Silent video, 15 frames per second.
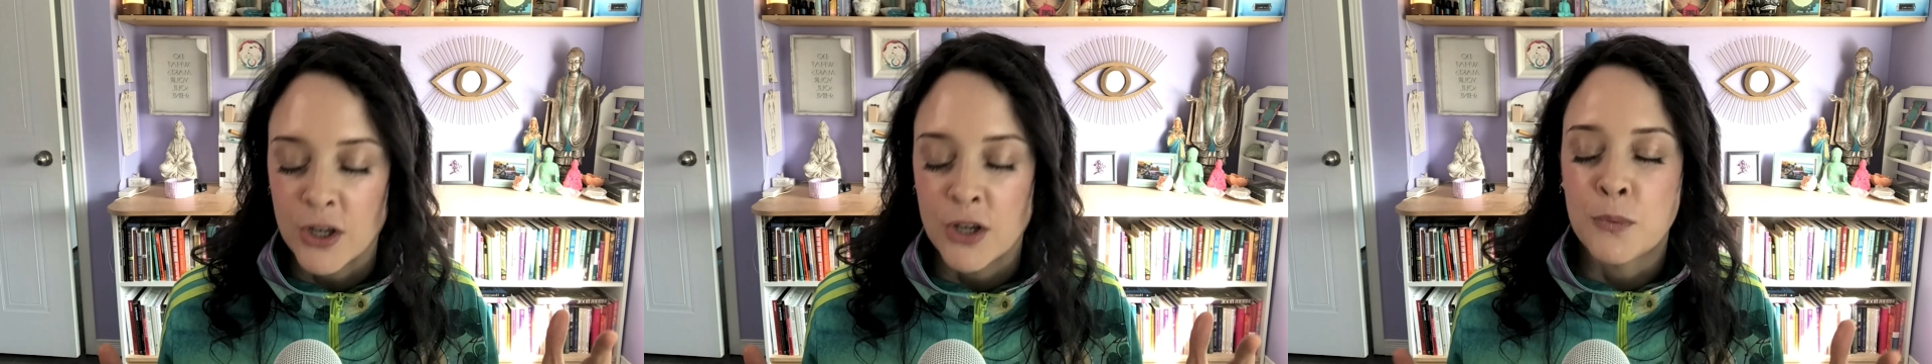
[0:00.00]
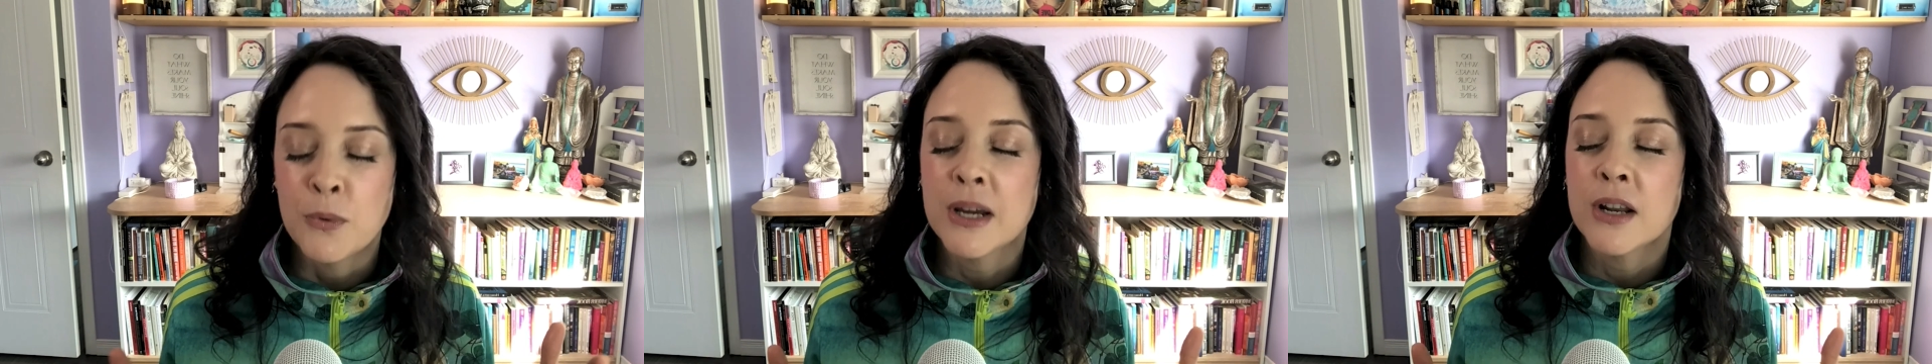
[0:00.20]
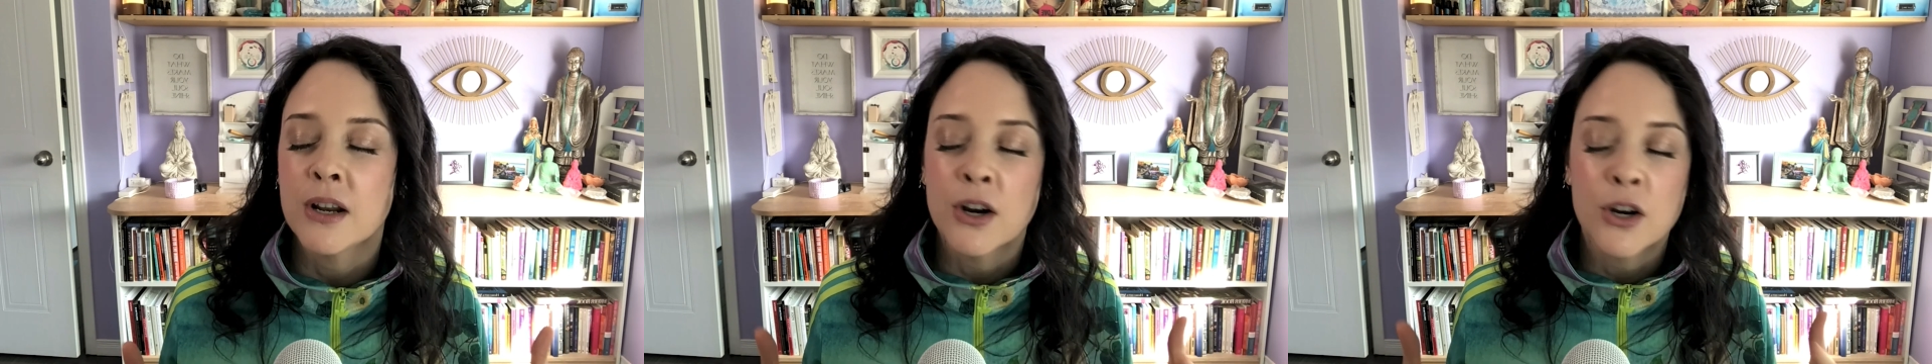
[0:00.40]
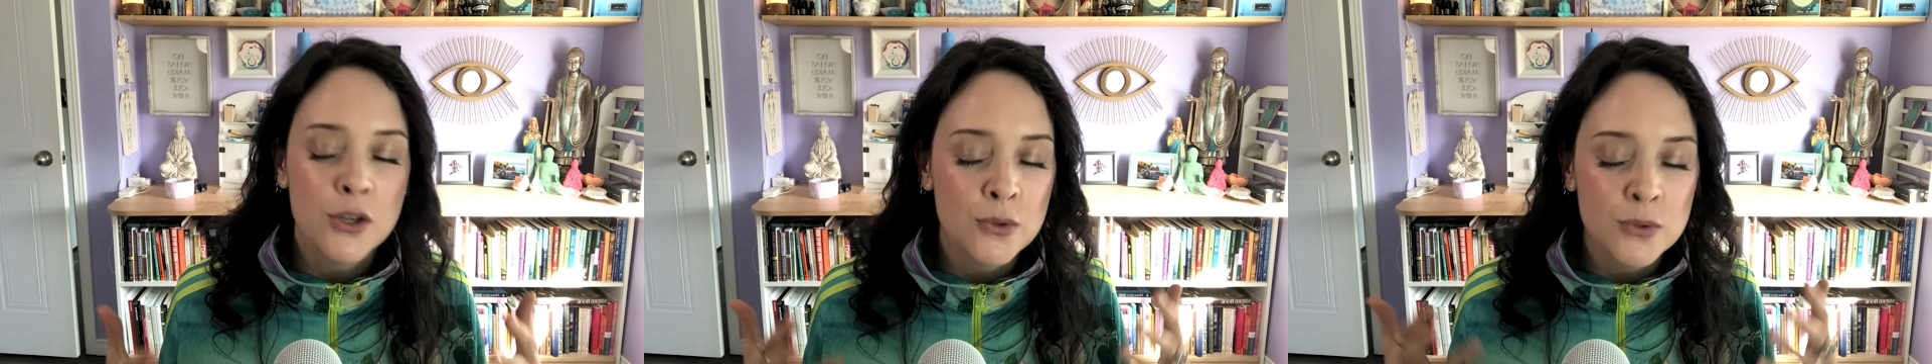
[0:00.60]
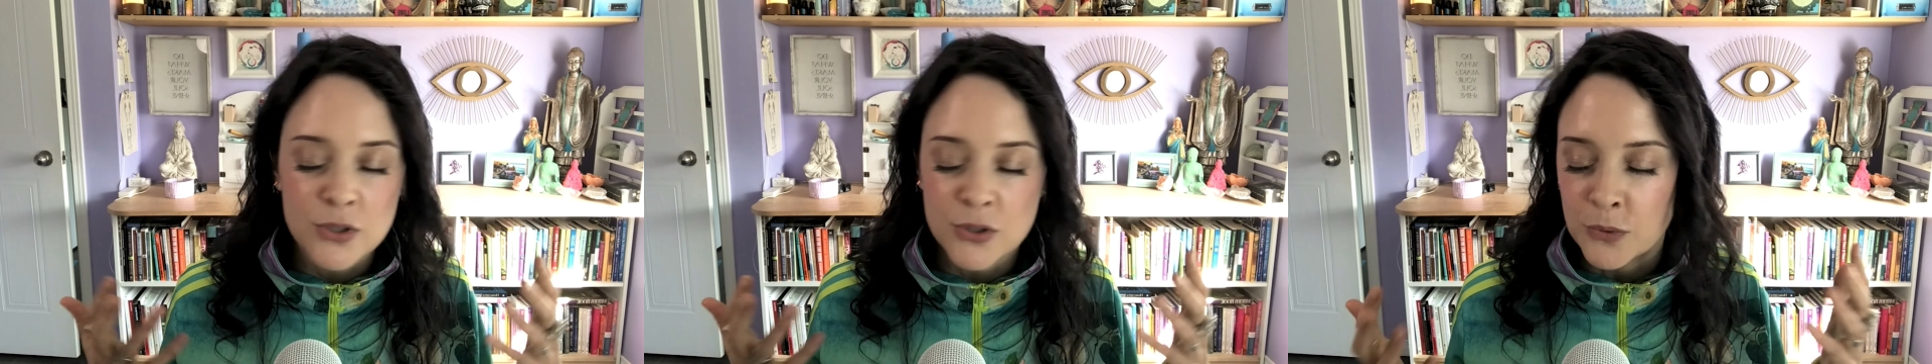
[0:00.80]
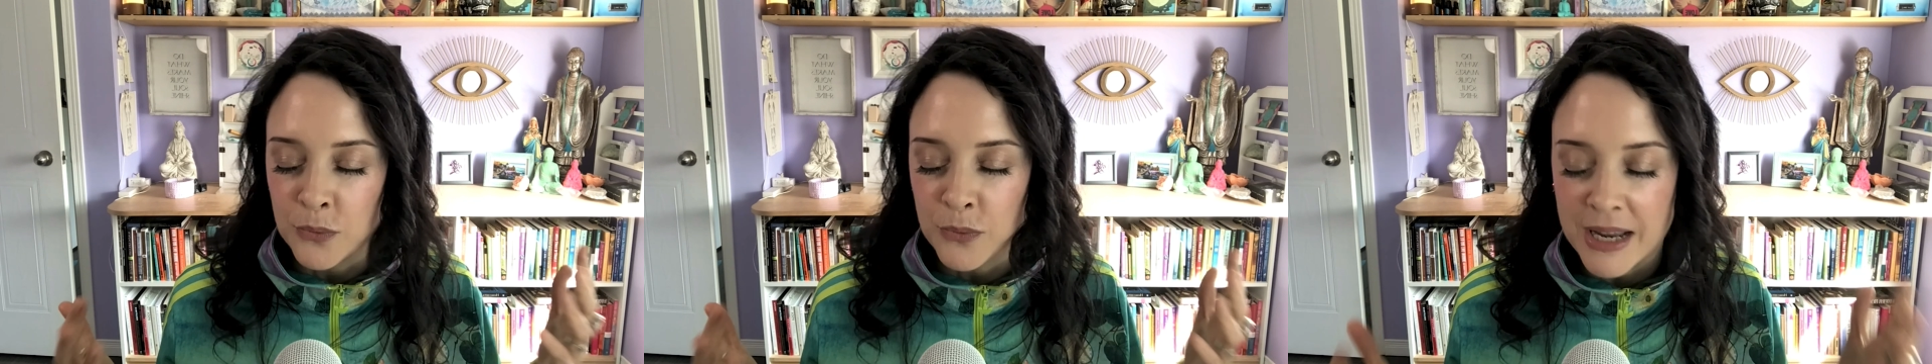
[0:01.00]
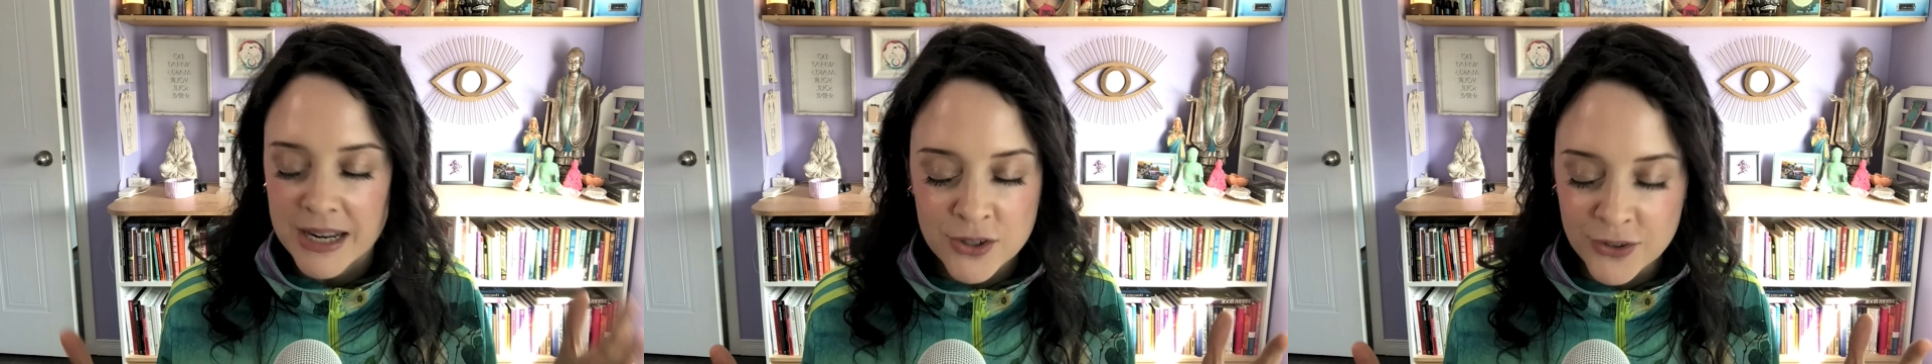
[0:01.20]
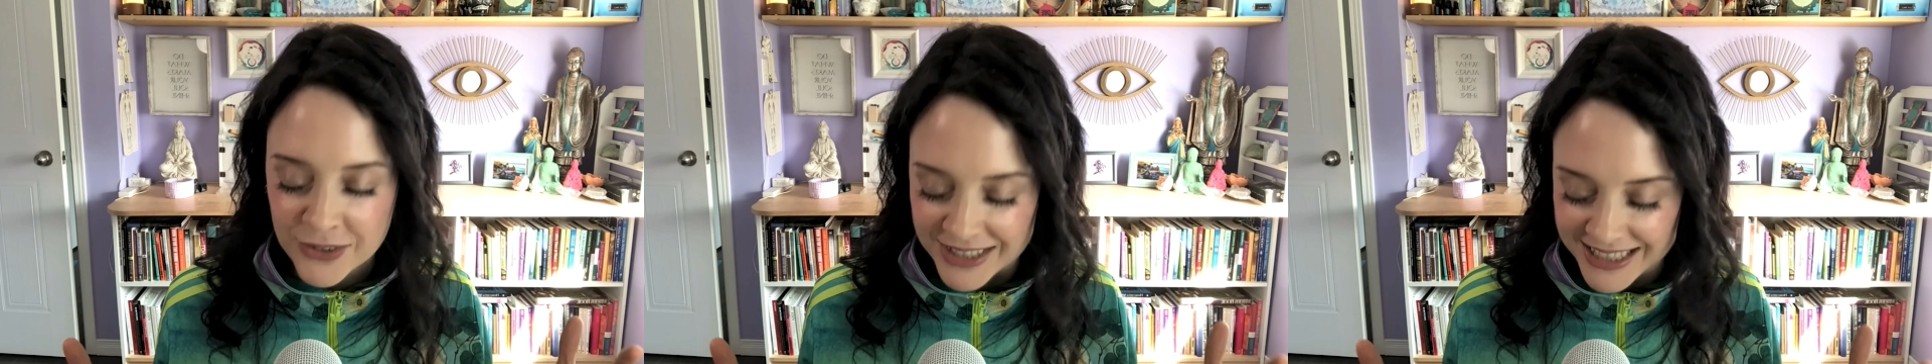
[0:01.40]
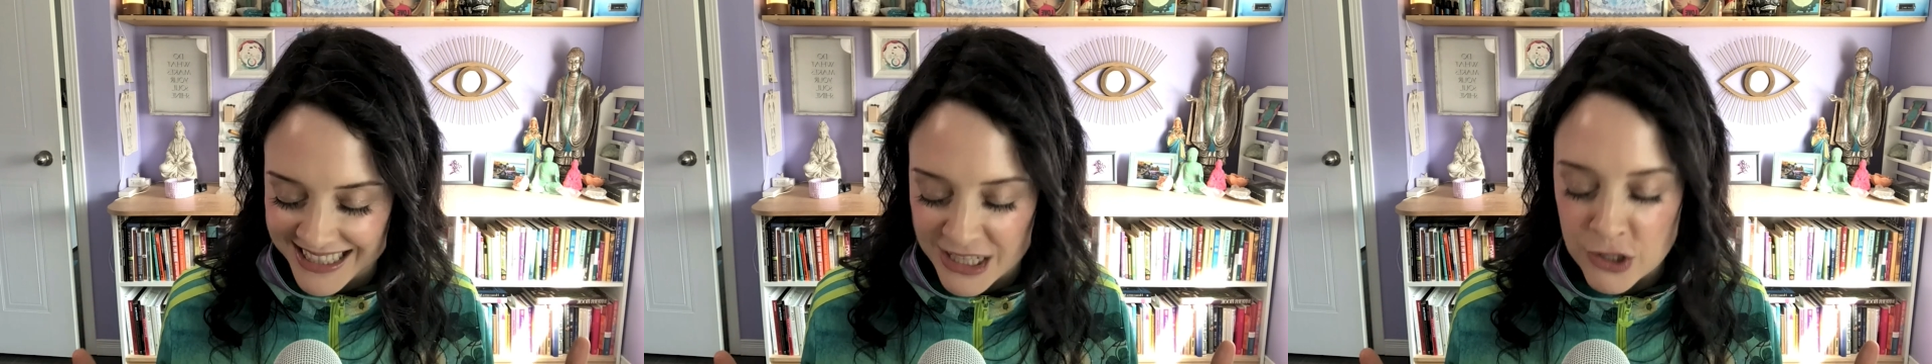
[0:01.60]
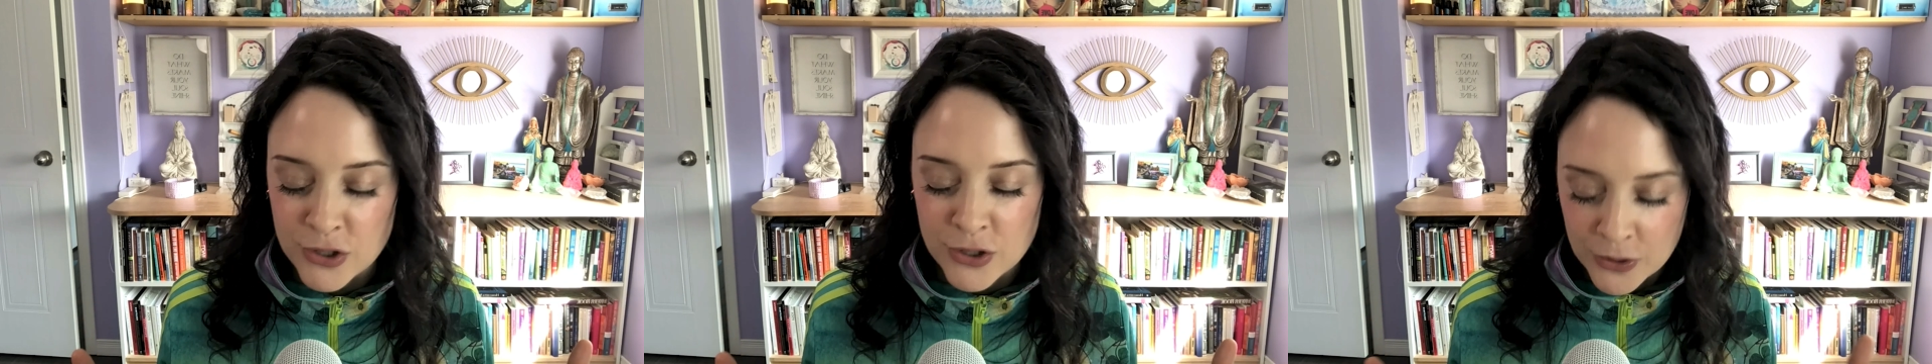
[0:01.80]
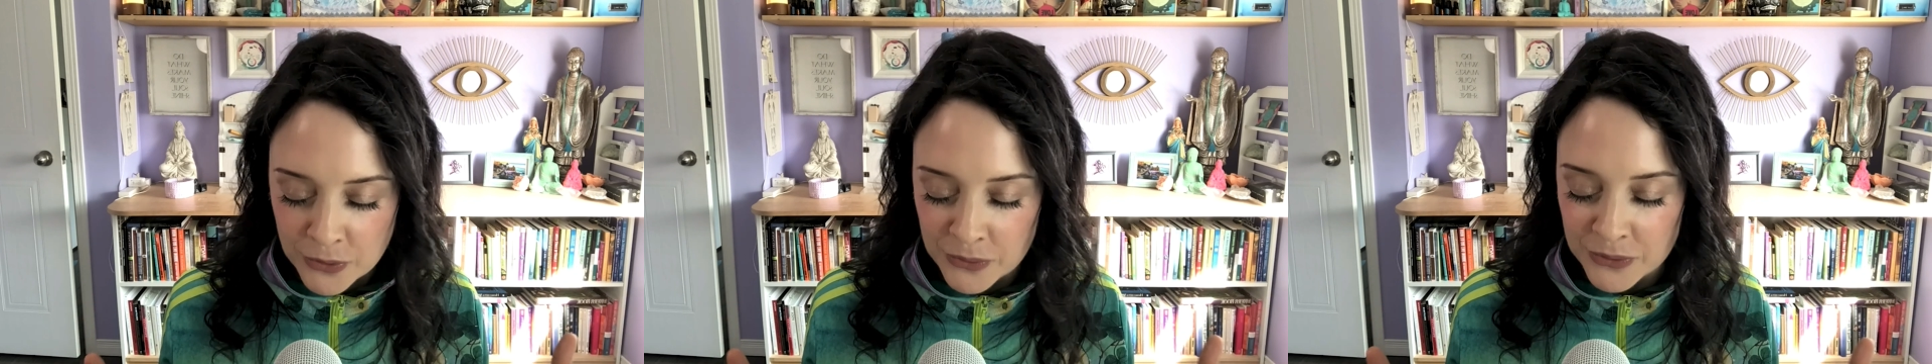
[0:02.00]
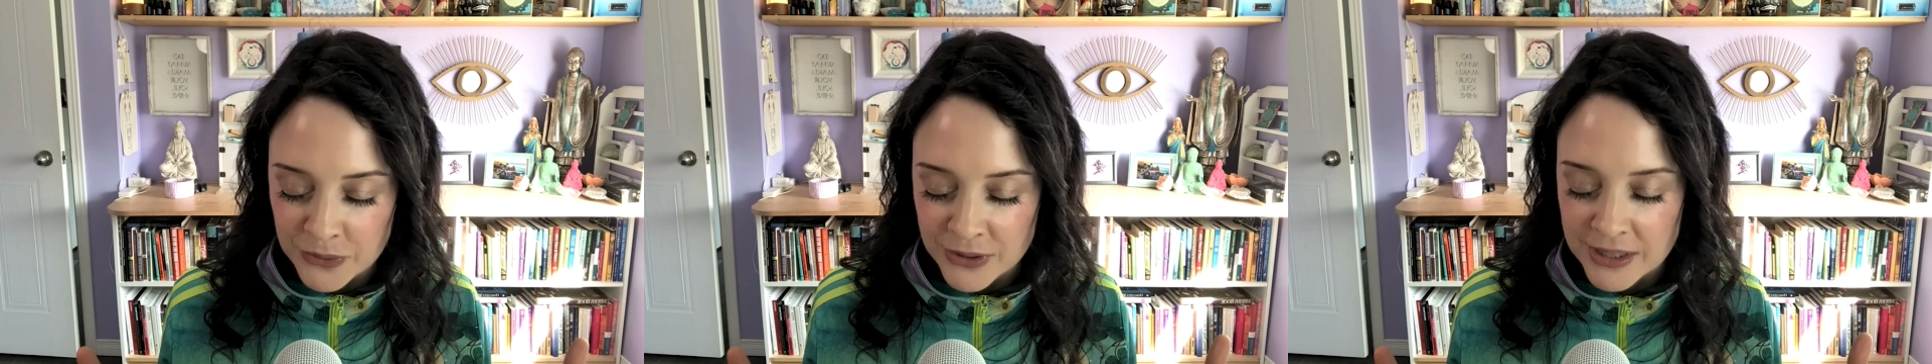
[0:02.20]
What are you surrendering to?